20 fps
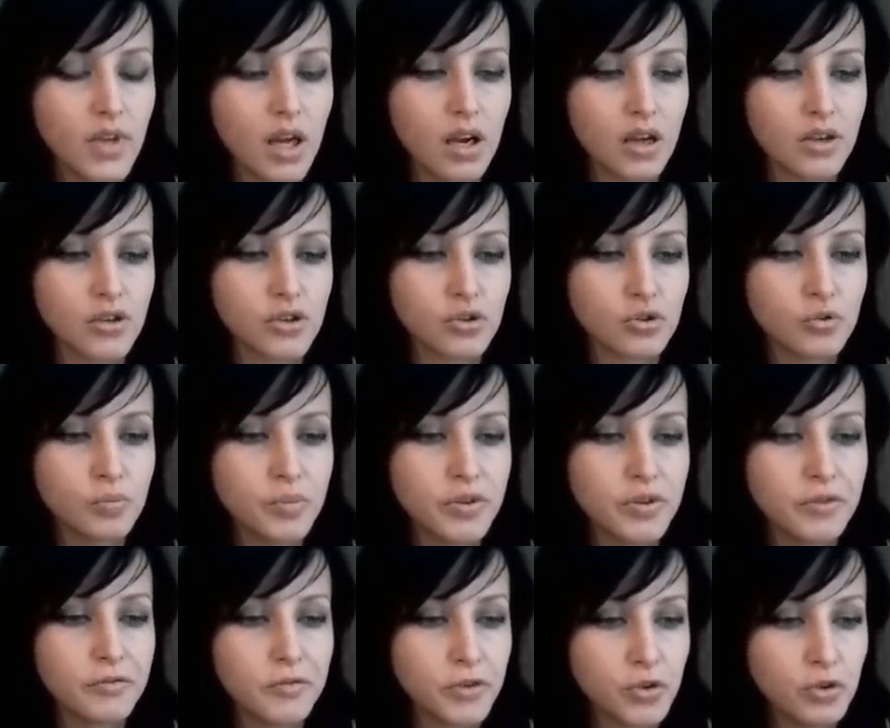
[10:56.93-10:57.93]
should be
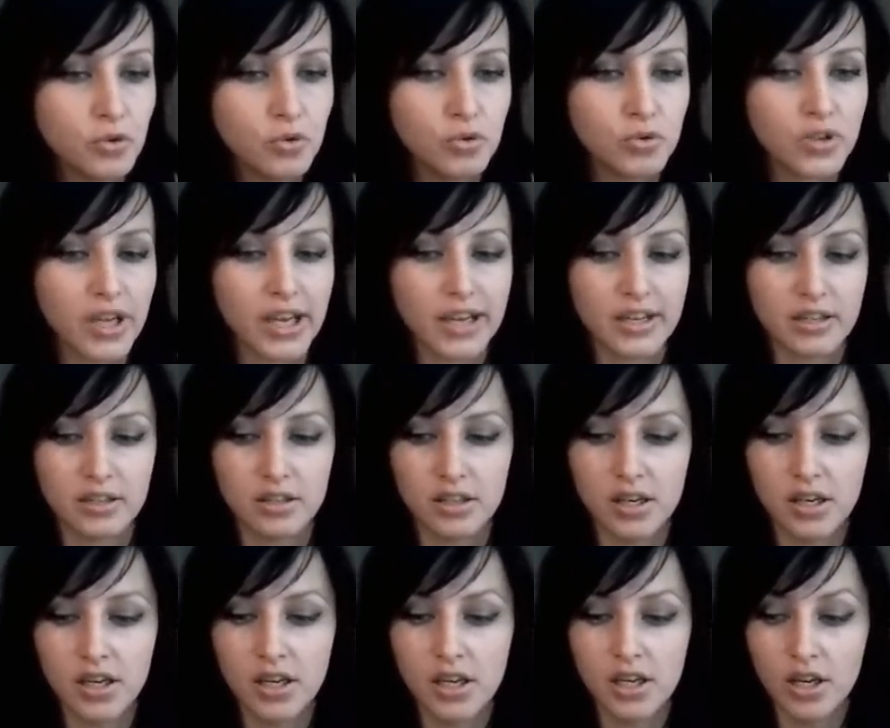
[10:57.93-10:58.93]
viewed as
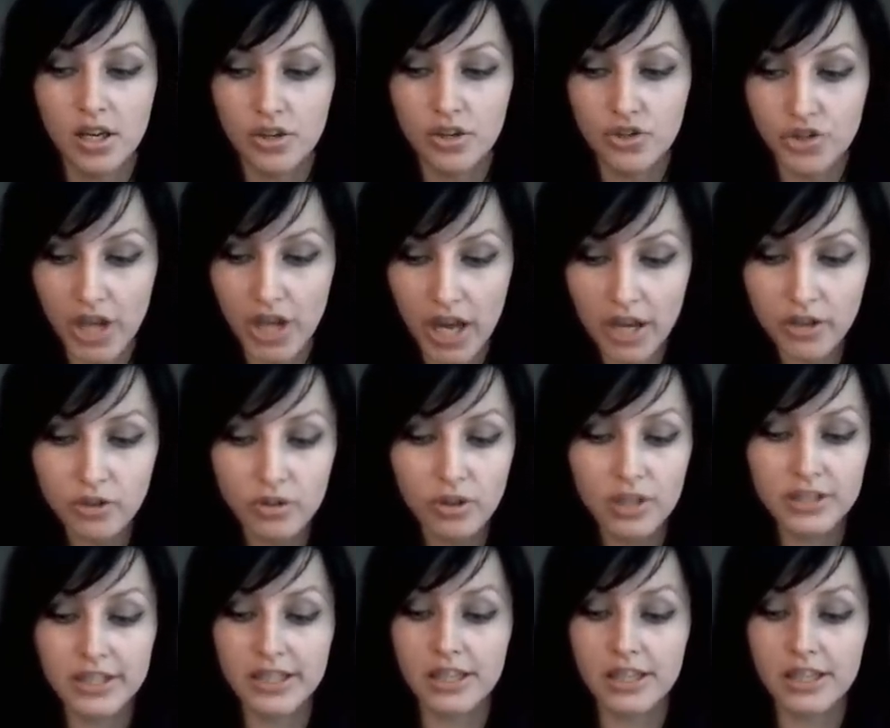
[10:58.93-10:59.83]
genuinely